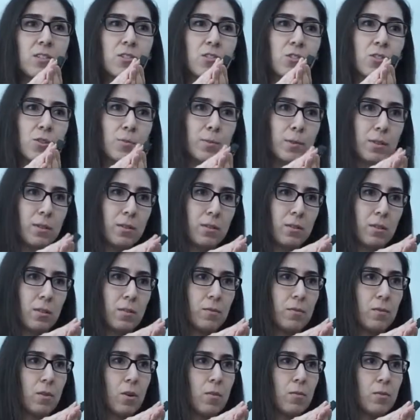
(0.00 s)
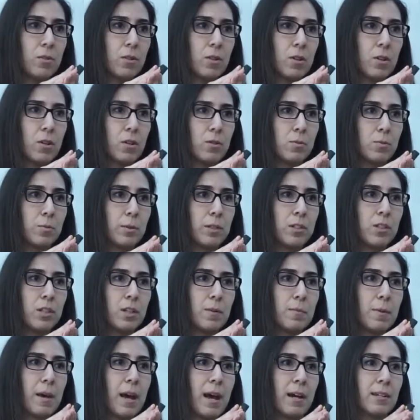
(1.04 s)
distributed over the Earth, which
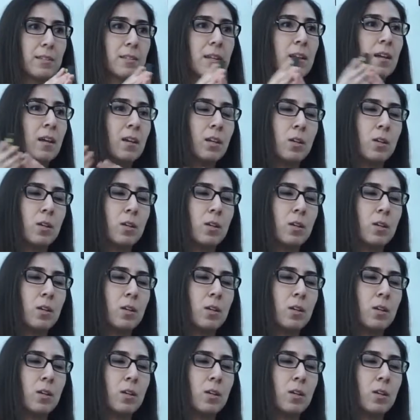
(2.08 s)
impacts,